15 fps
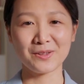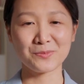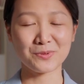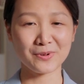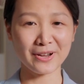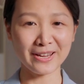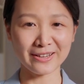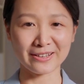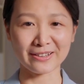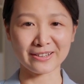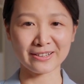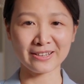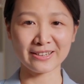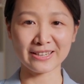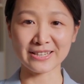
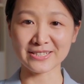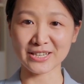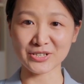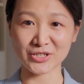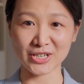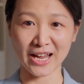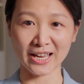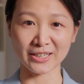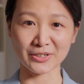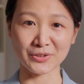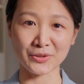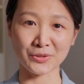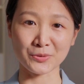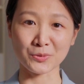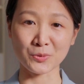Prayer is a channel
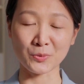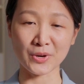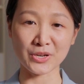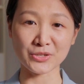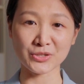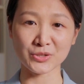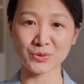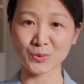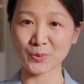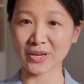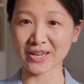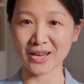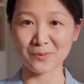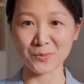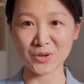through which we
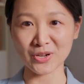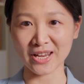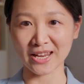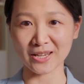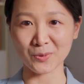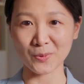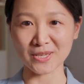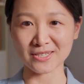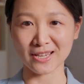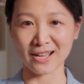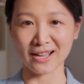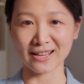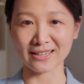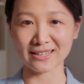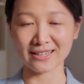communicate with
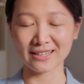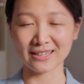God.